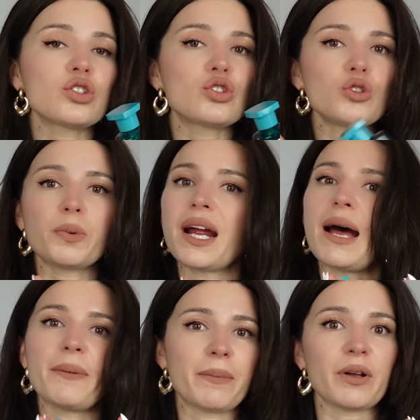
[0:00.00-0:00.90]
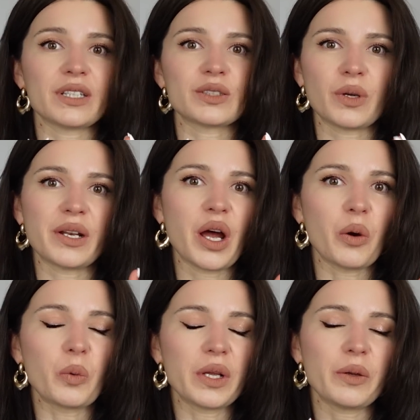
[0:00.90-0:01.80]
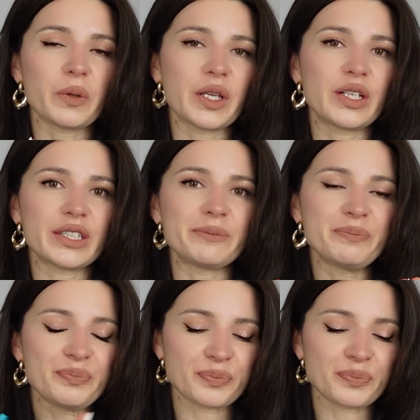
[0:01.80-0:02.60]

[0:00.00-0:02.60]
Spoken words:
Super happy about this one. A really, really good